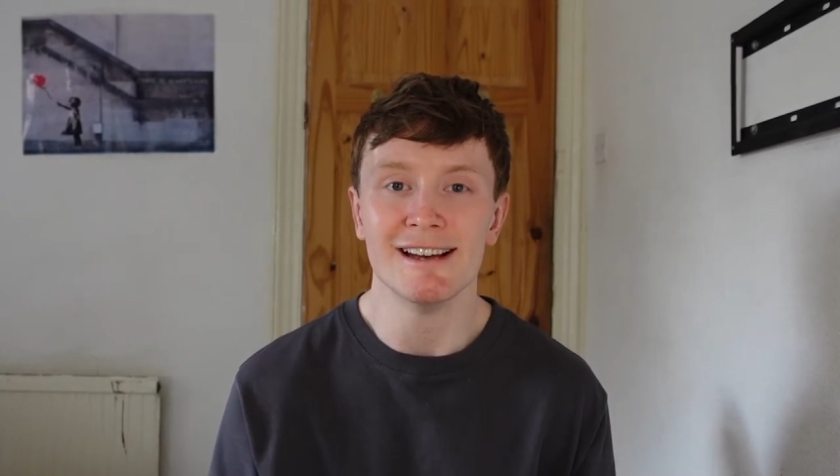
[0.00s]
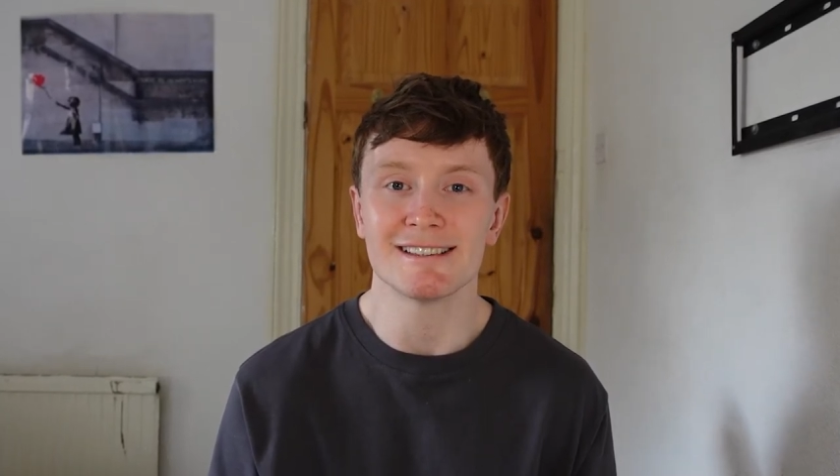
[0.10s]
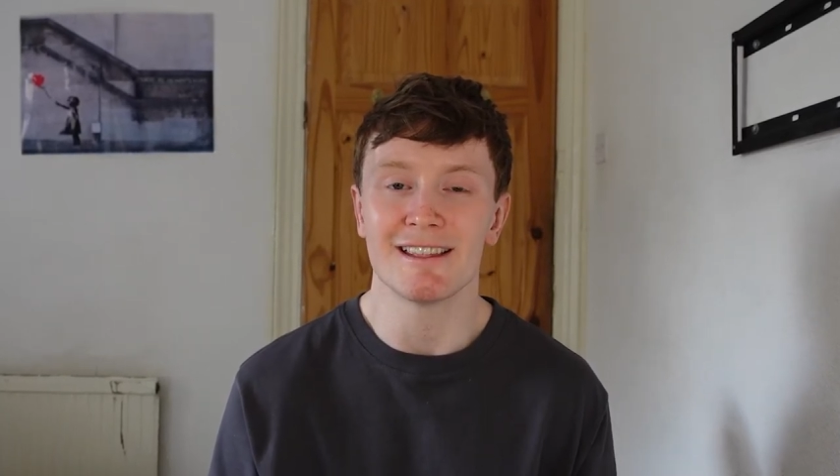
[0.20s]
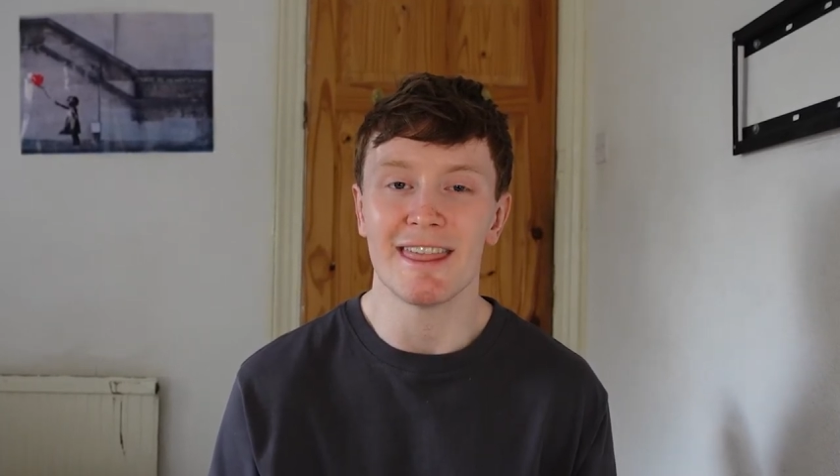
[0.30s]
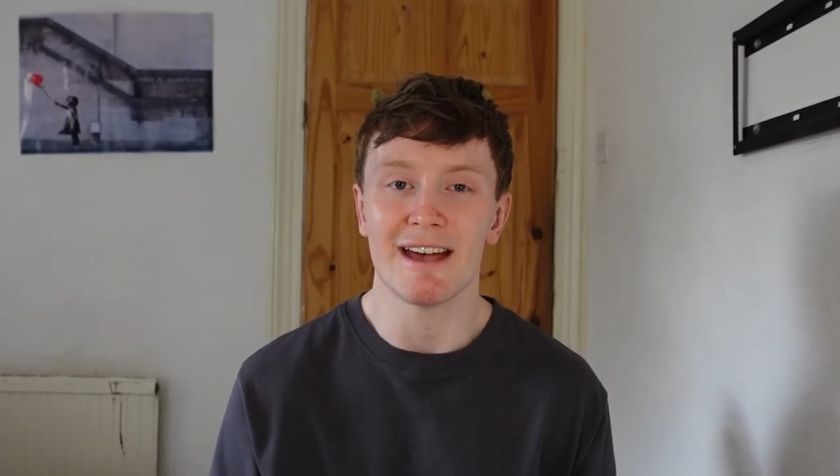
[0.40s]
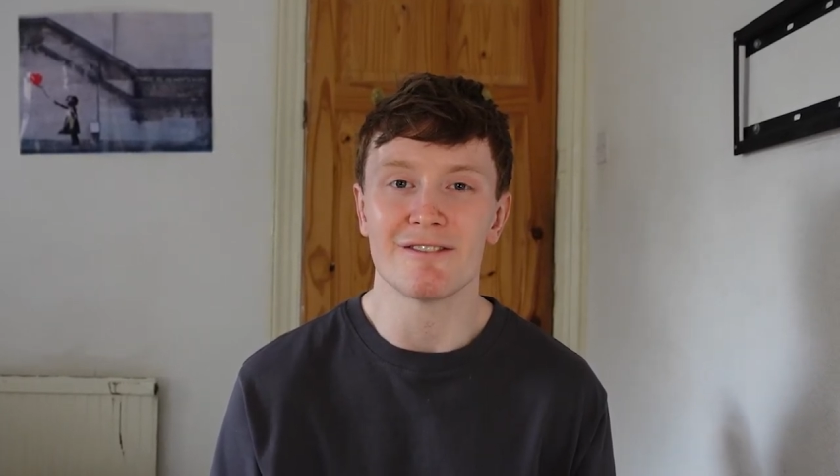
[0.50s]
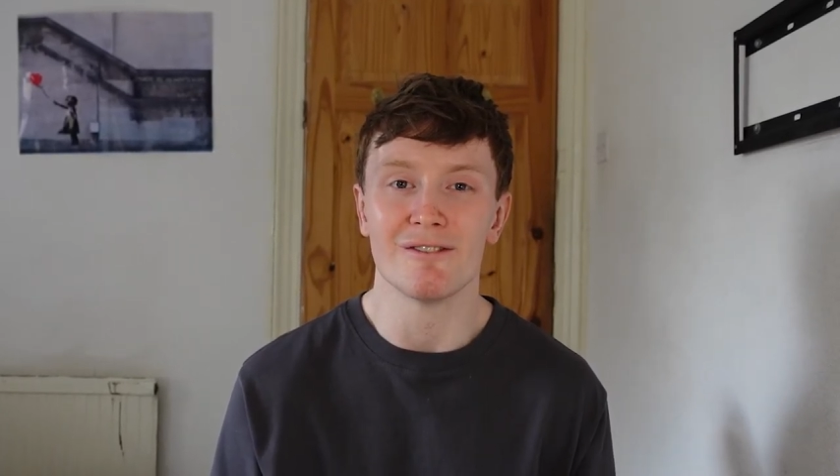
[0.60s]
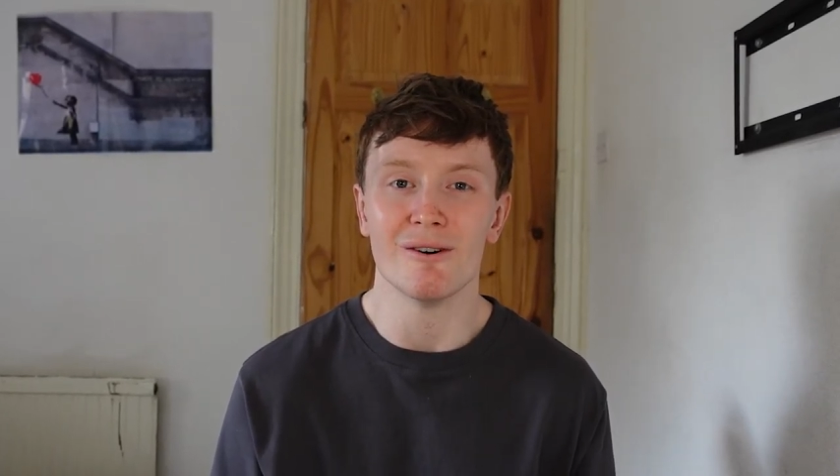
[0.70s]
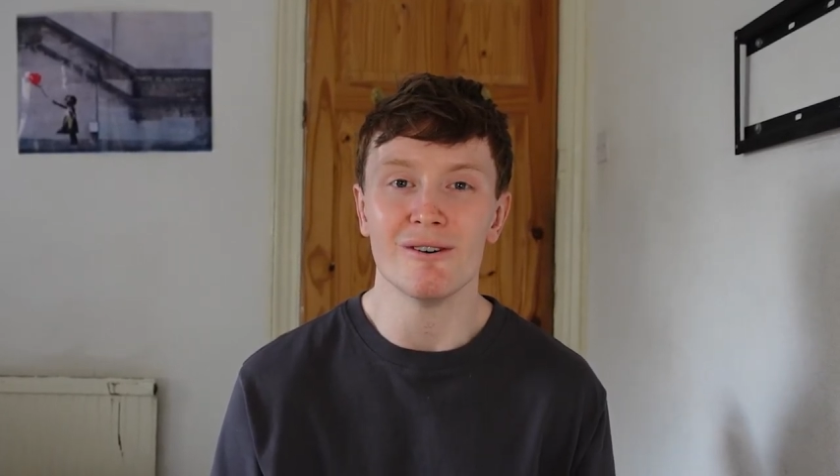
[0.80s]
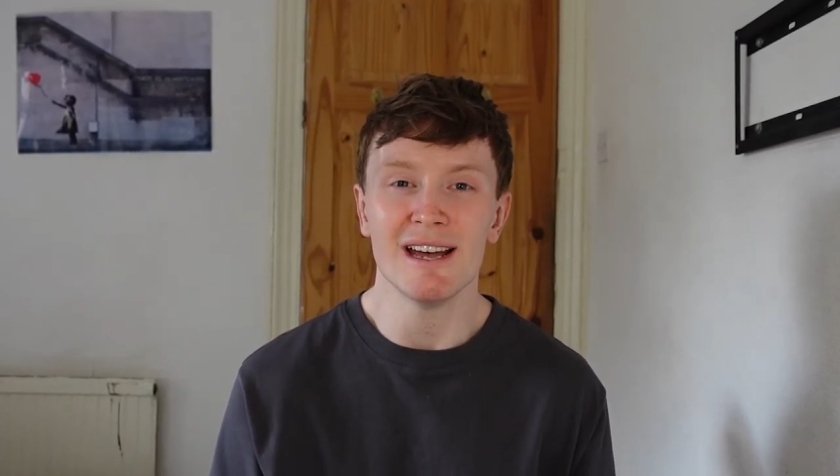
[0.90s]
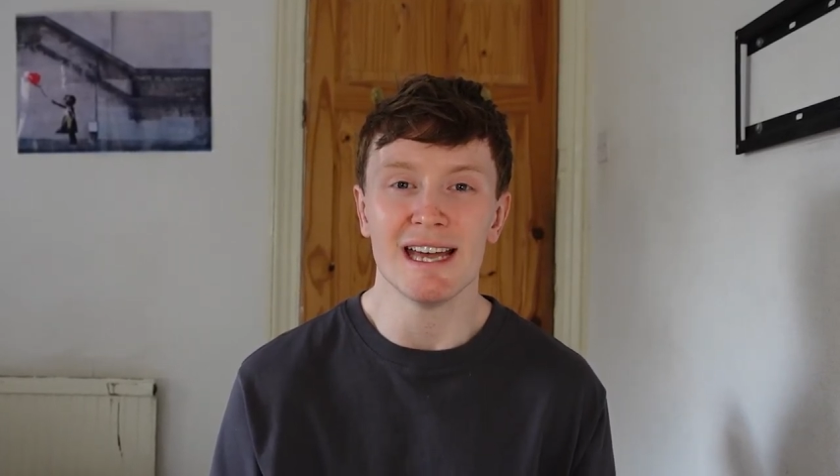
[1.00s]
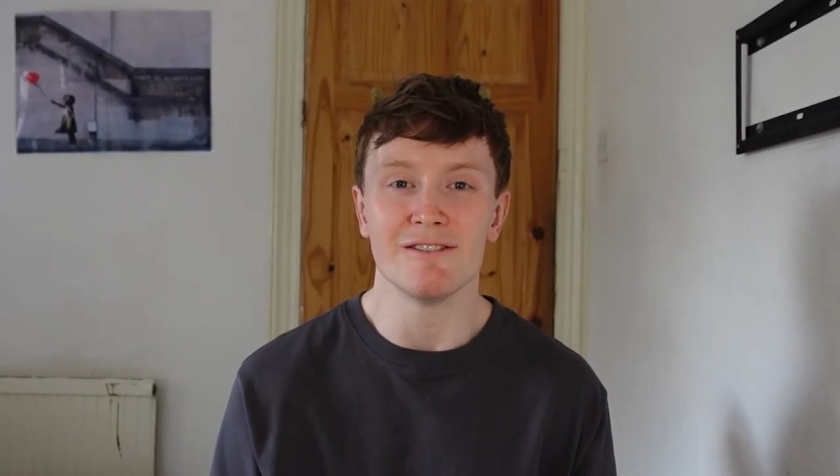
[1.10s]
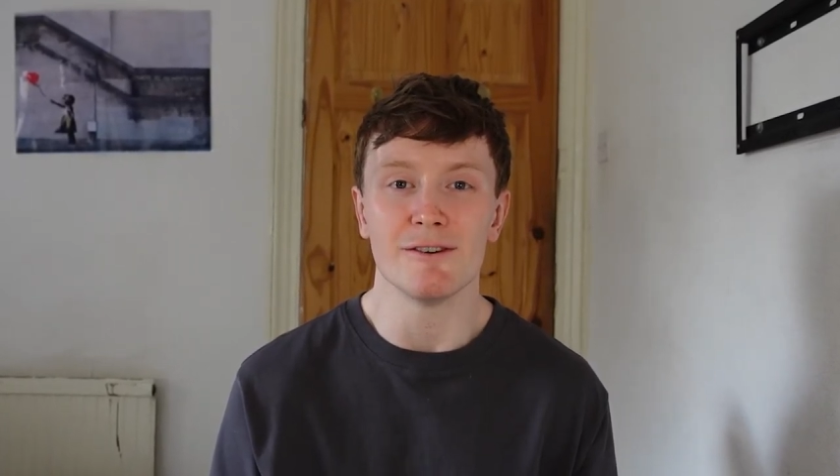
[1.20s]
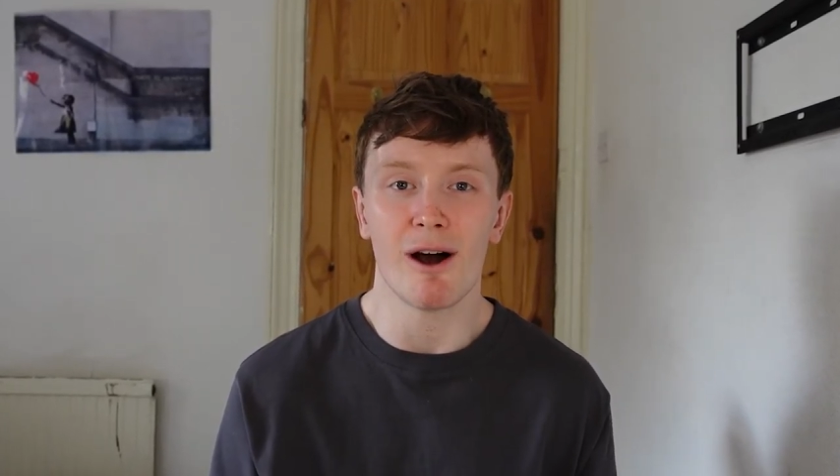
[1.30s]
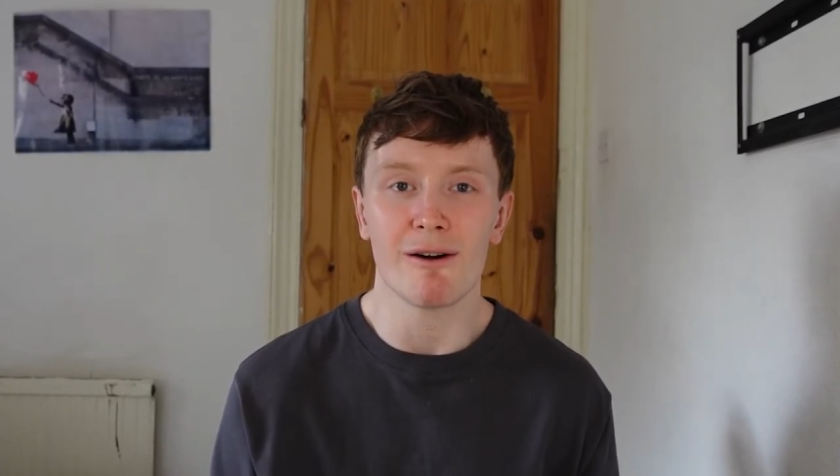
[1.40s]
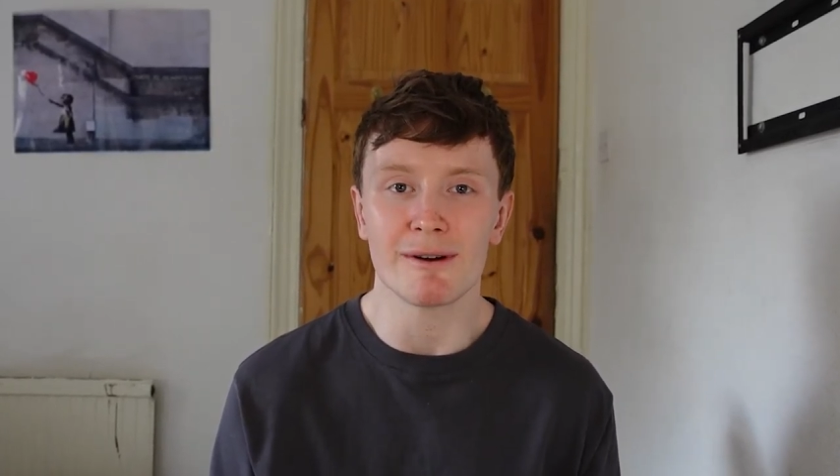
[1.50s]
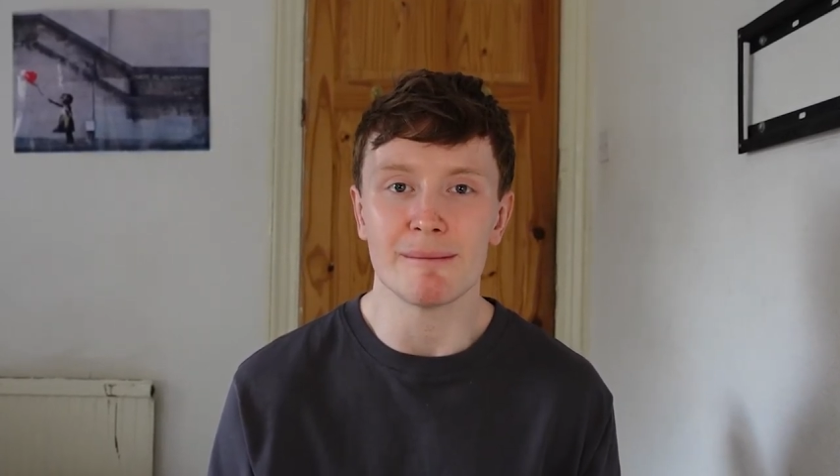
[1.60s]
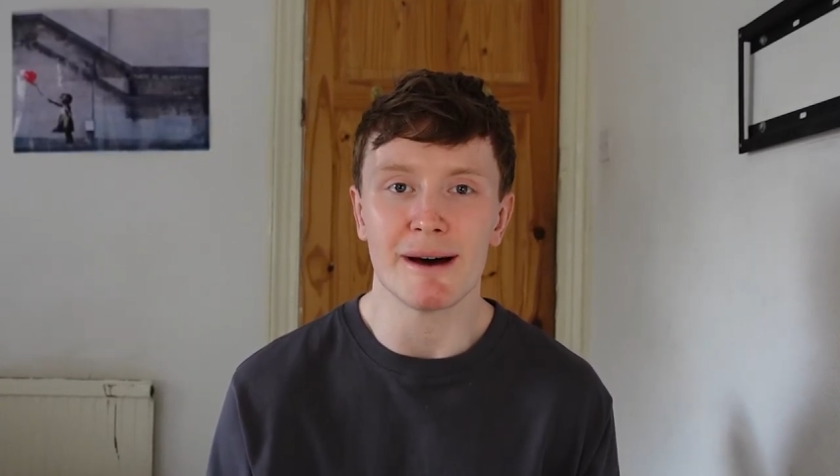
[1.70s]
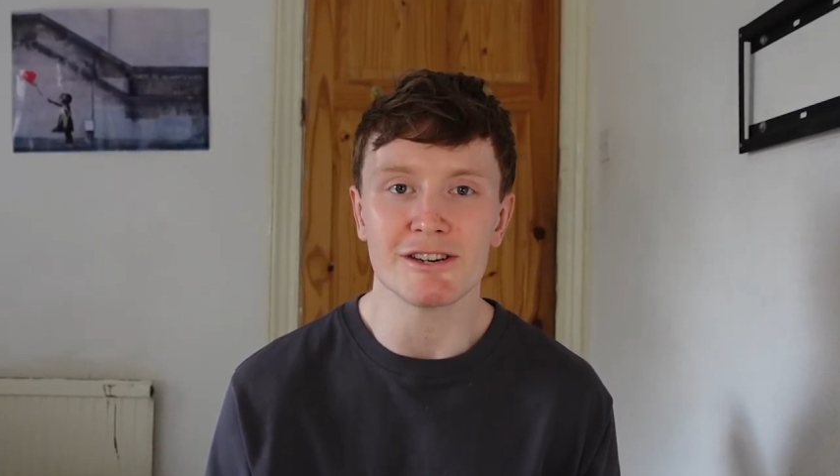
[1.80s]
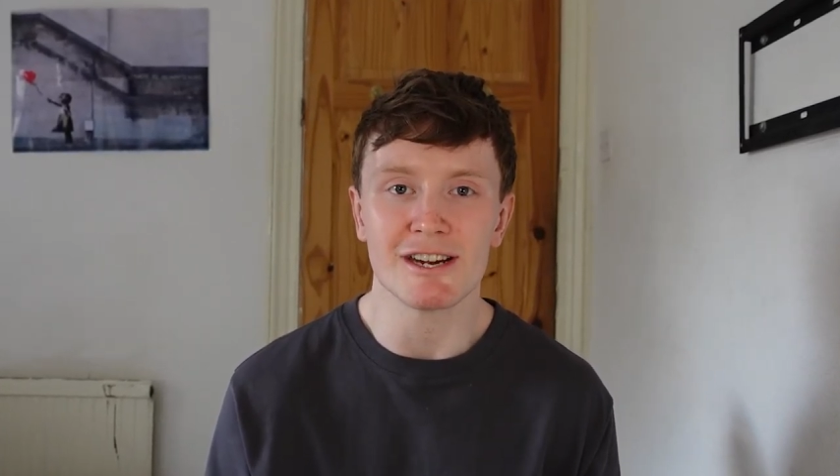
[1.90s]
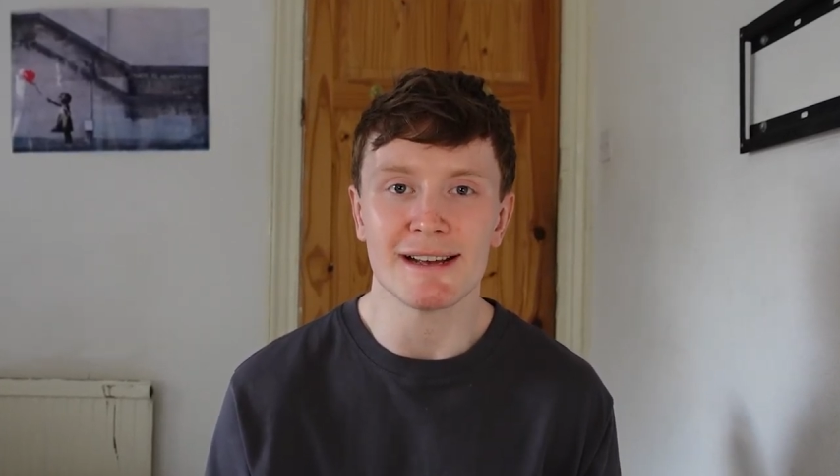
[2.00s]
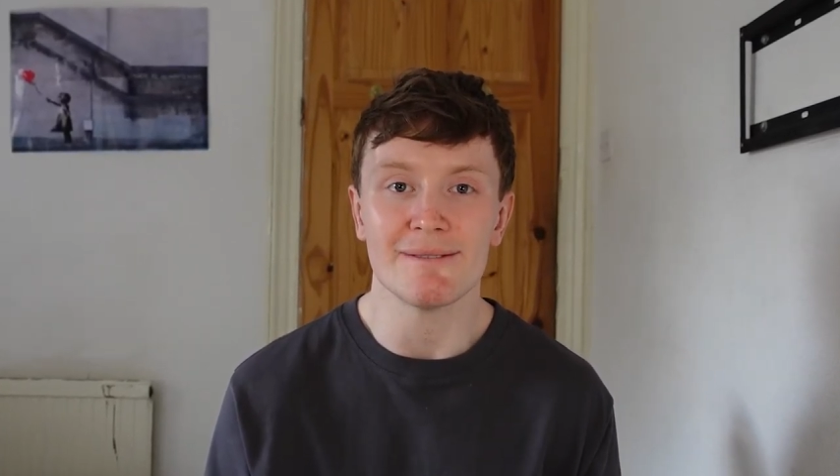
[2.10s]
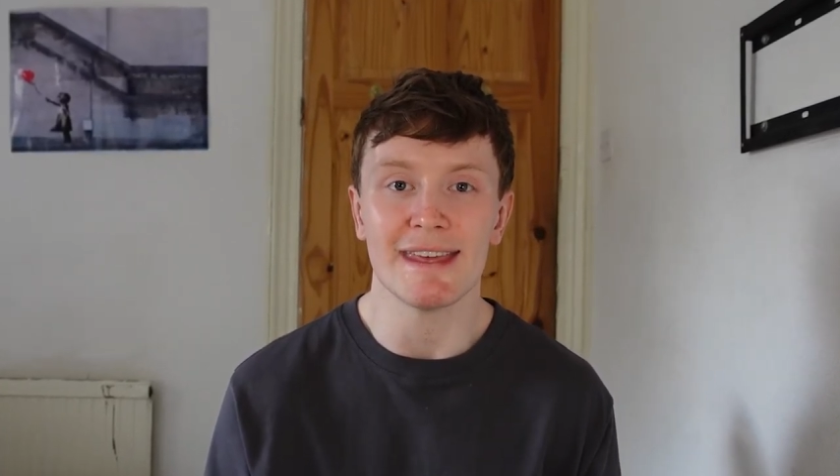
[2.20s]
So therefore, if you are on a budget,